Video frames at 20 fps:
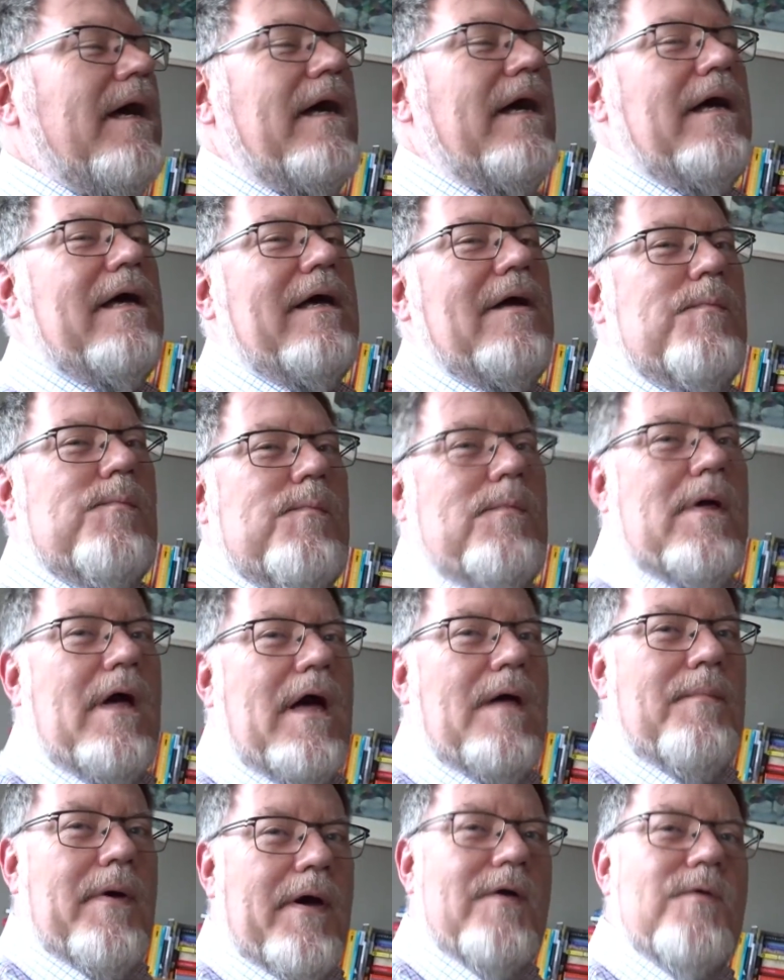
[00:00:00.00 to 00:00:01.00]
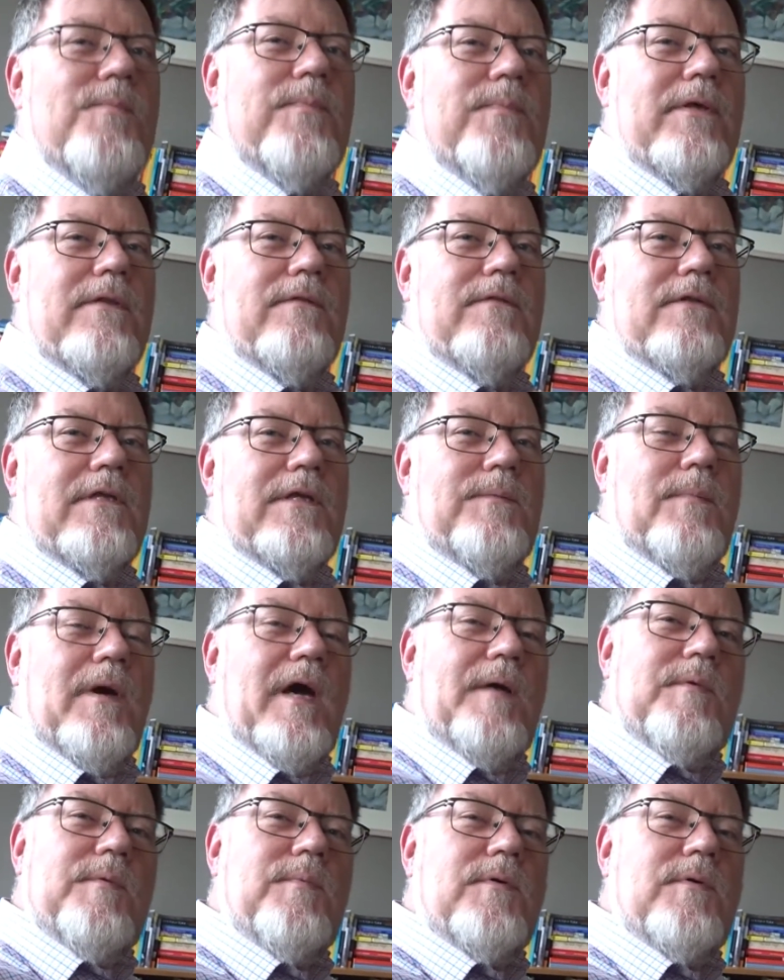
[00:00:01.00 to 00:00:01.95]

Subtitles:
I'm hoping that it might be